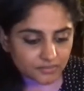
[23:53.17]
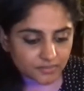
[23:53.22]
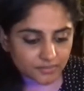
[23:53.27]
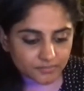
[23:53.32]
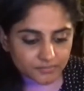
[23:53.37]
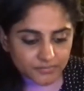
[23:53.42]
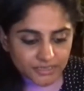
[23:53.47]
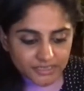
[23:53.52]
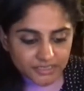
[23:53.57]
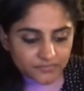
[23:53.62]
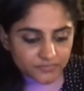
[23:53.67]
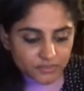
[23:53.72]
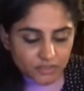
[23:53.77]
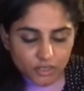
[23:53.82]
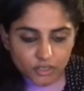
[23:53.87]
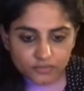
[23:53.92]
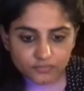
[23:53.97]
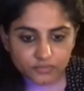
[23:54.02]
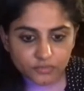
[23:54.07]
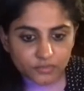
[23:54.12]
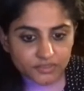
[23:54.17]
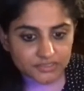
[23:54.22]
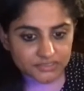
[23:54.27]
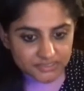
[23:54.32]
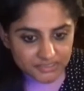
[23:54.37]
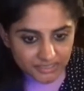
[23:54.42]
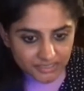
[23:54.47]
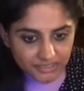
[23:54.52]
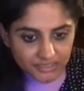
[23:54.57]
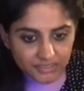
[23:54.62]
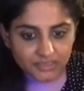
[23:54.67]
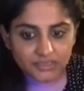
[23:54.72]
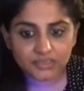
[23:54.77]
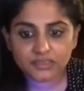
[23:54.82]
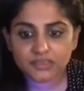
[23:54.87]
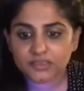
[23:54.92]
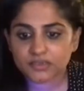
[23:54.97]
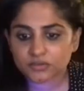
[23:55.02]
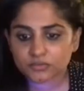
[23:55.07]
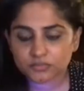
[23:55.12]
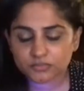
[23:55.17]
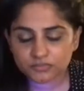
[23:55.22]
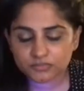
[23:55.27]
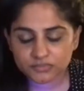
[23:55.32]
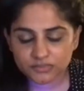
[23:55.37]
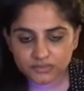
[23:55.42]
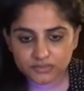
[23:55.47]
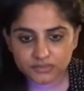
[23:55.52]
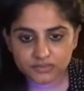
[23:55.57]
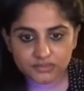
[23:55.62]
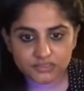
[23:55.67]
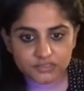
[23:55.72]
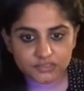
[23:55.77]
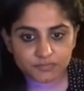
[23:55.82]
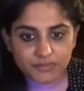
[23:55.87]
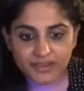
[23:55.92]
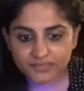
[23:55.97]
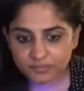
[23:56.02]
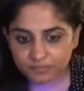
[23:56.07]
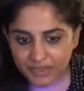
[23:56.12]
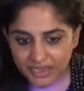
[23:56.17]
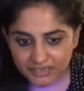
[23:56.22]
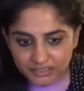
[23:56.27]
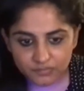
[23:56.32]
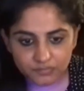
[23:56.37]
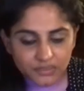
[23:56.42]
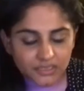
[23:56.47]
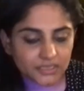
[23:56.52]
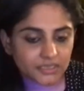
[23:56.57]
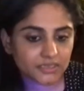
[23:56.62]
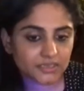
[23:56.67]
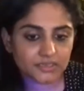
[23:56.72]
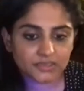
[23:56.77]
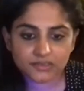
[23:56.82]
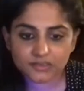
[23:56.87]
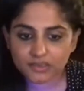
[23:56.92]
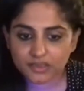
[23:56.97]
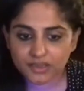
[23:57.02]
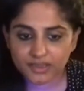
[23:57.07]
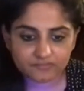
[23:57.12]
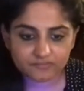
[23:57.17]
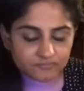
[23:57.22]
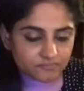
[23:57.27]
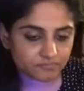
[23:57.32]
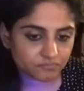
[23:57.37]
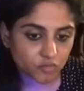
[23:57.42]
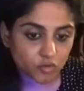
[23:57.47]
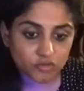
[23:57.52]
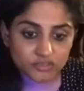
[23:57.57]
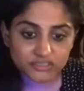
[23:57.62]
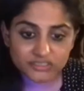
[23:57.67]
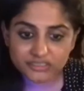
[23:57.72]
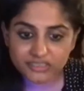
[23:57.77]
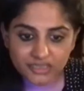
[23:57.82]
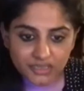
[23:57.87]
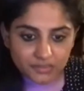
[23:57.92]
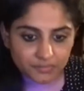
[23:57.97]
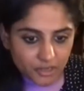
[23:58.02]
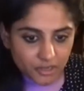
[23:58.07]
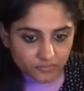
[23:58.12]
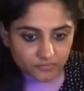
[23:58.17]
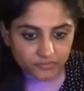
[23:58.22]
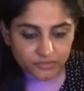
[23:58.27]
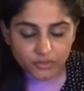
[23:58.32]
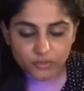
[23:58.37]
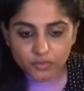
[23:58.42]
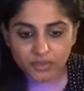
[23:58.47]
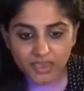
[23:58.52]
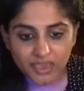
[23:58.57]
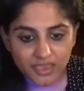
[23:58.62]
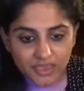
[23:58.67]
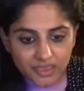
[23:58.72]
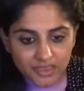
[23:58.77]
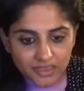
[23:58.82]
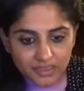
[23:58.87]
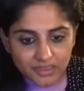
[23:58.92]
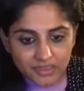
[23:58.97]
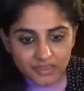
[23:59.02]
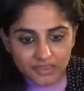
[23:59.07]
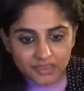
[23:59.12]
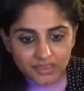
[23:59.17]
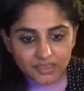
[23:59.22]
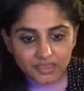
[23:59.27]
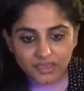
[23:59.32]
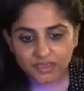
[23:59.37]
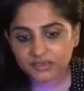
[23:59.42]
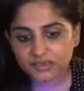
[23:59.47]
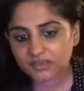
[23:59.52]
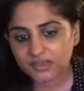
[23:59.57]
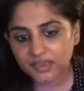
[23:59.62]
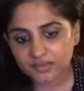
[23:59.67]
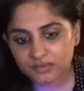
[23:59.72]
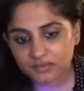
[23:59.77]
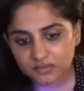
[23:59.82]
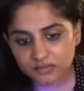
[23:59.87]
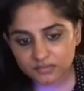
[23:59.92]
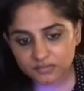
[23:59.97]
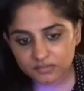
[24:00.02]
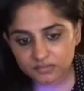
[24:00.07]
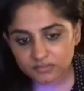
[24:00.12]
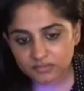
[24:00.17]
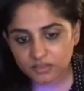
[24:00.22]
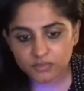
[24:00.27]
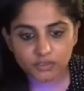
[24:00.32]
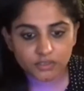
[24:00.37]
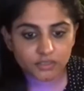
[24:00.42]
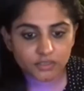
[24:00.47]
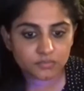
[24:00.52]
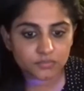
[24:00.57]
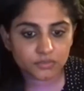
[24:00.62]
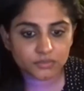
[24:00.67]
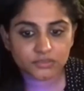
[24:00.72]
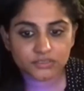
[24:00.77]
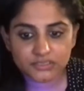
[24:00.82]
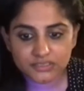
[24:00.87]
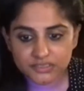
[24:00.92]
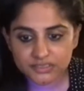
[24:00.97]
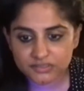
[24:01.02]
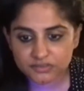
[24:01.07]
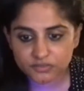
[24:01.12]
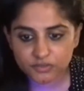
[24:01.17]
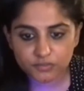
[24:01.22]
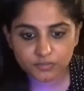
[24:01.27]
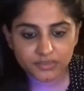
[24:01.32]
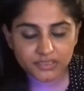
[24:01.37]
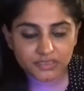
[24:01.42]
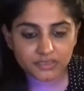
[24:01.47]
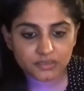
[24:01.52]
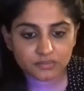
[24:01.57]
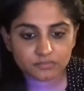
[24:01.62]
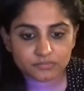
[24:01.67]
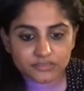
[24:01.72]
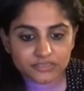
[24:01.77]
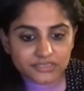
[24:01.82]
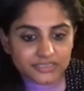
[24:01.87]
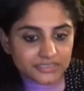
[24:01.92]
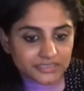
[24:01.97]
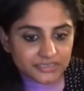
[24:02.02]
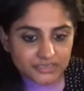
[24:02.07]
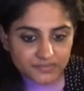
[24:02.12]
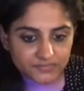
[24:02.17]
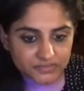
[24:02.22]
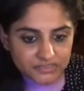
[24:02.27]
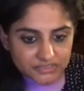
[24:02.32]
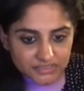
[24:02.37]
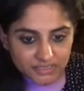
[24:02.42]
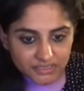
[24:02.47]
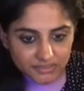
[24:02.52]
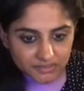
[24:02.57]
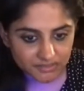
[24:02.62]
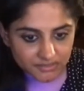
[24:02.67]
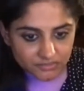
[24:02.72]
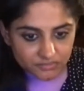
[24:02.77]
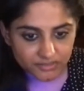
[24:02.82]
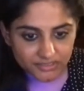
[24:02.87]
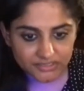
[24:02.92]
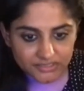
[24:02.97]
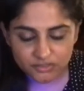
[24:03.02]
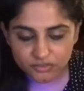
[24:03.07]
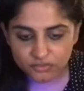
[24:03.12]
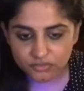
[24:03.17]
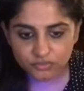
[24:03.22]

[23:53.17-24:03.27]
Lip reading: I live in the heart of New York City, despite the pandemic, I've mostly come out of it okay. And yet there are communities that are being completely devastated, right?